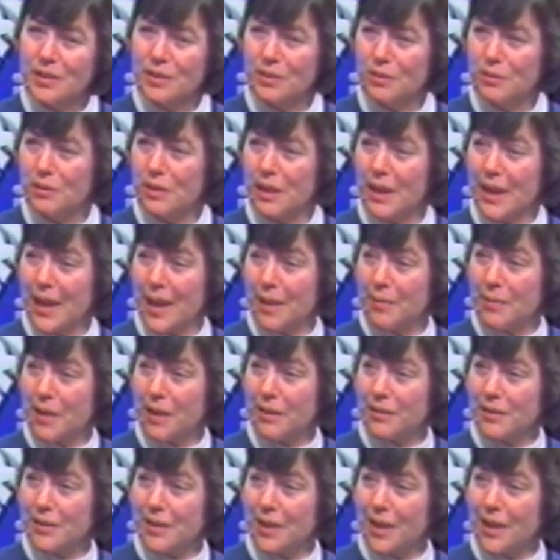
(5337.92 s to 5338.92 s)
To do the
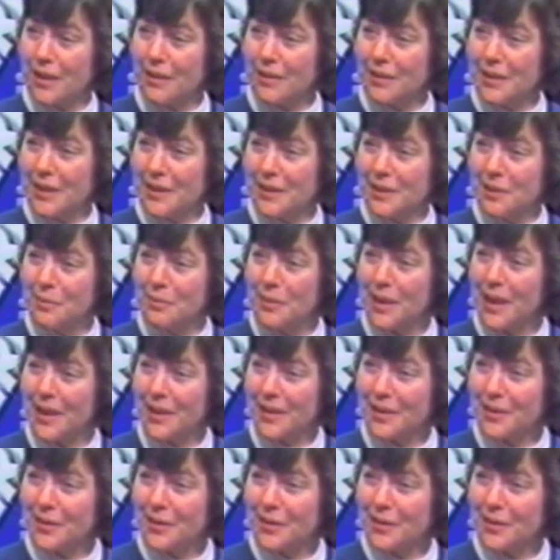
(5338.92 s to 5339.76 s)
lab out there and then come yeah.